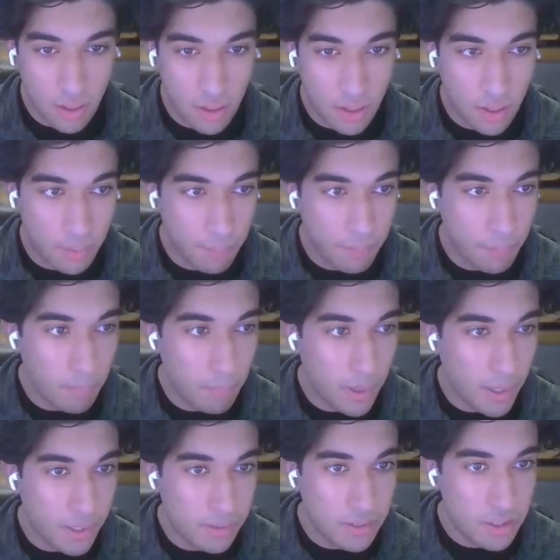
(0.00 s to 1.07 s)

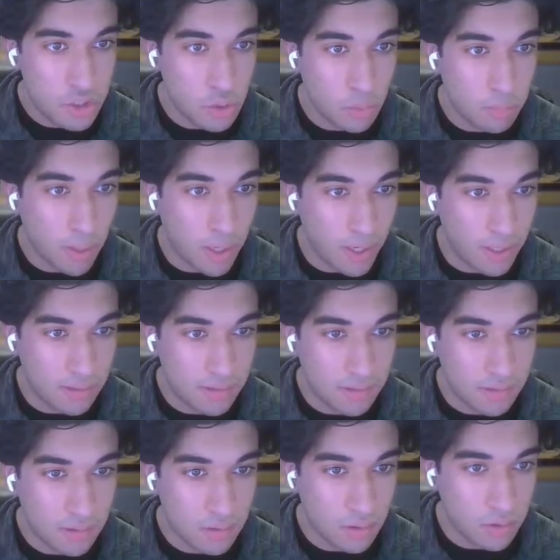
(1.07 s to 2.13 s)
My initial
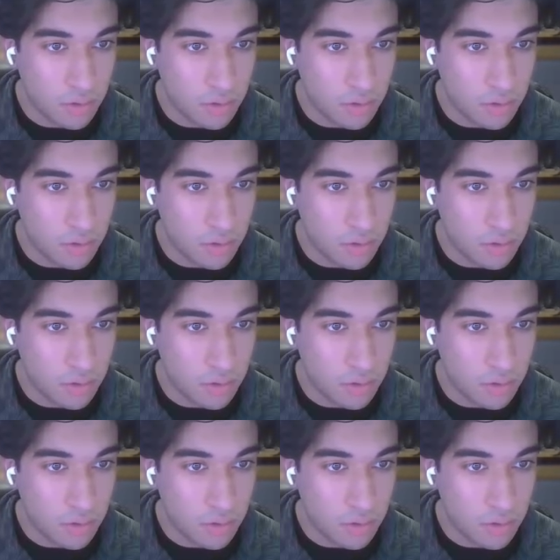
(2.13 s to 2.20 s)
bias